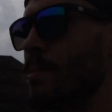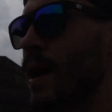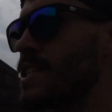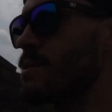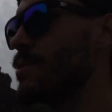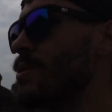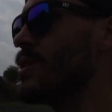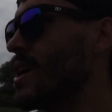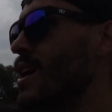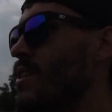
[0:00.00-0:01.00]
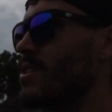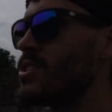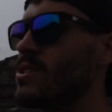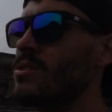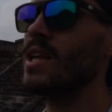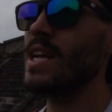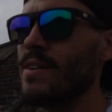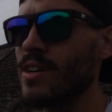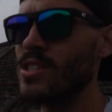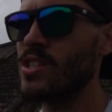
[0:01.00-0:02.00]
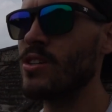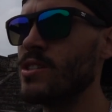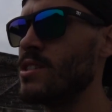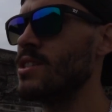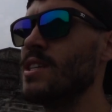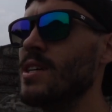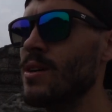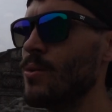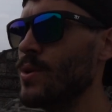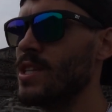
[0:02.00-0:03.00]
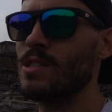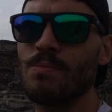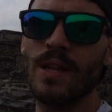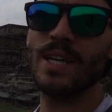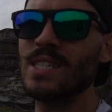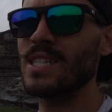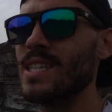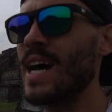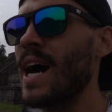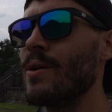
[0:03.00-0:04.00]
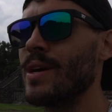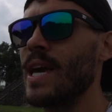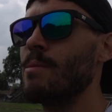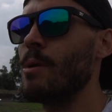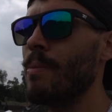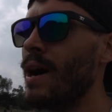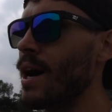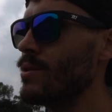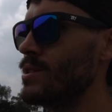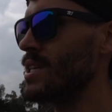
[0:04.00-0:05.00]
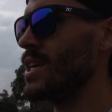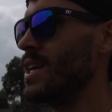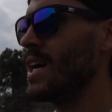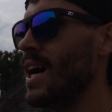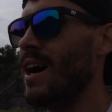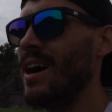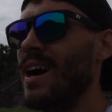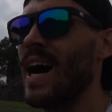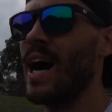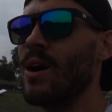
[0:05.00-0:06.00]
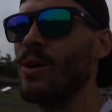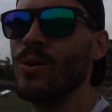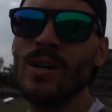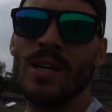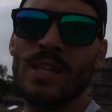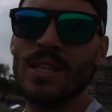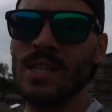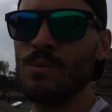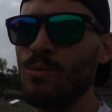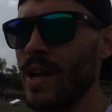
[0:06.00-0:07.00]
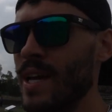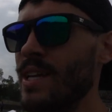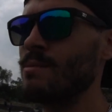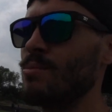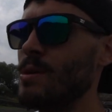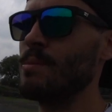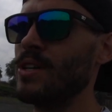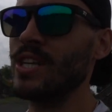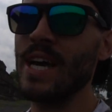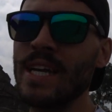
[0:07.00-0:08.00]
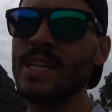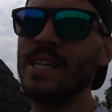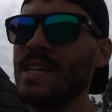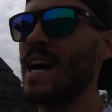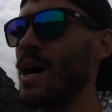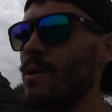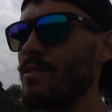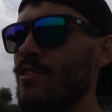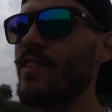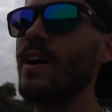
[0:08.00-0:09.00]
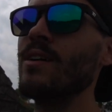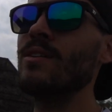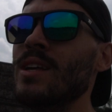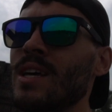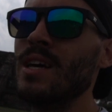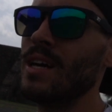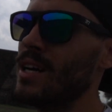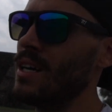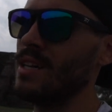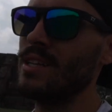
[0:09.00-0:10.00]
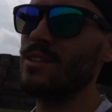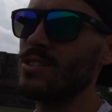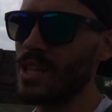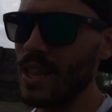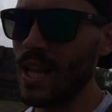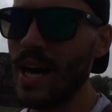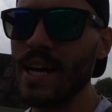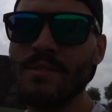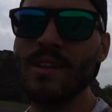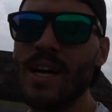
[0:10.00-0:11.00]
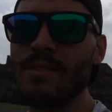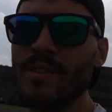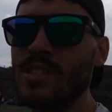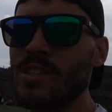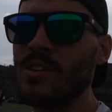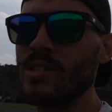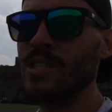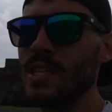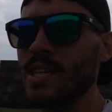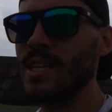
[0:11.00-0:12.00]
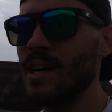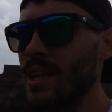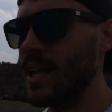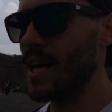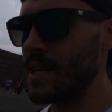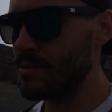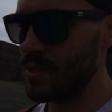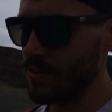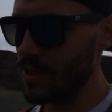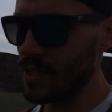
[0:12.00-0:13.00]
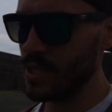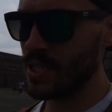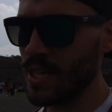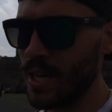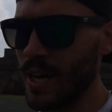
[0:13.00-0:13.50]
possible. There's still a lot of uncertainty with this place and how it came about, how the rain pretty much ended and how it fell. There's a lot of uncertainty, a lot of different